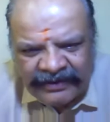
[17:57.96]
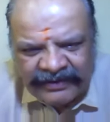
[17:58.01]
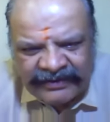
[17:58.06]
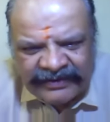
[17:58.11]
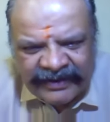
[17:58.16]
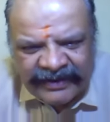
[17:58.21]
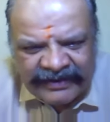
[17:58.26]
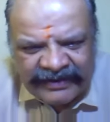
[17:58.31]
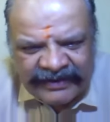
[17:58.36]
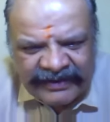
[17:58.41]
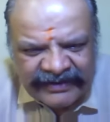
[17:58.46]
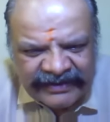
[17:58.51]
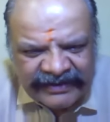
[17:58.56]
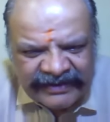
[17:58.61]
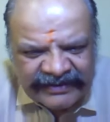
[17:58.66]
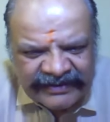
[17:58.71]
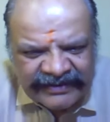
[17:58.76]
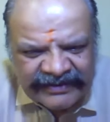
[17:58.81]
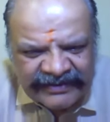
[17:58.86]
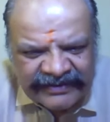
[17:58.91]
See, this
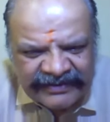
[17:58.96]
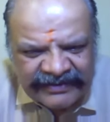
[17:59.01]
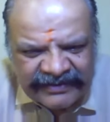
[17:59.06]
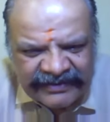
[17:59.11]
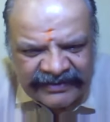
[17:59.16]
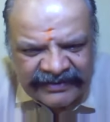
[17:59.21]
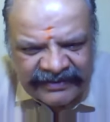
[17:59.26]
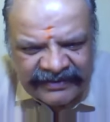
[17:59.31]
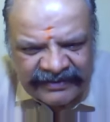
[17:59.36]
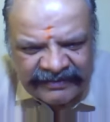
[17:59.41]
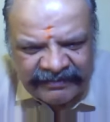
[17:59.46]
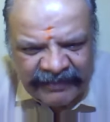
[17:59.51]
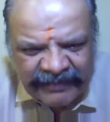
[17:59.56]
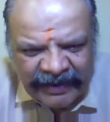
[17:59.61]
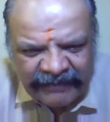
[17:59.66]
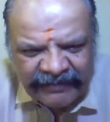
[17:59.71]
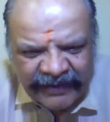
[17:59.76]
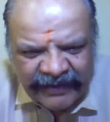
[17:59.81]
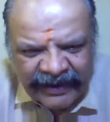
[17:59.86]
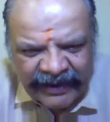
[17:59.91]
is my
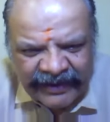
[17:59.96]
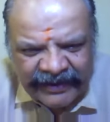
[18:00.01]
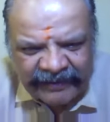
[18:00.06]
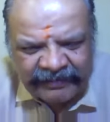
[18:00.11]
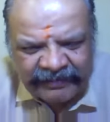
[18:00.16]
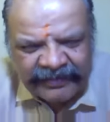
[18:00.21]
fingertip.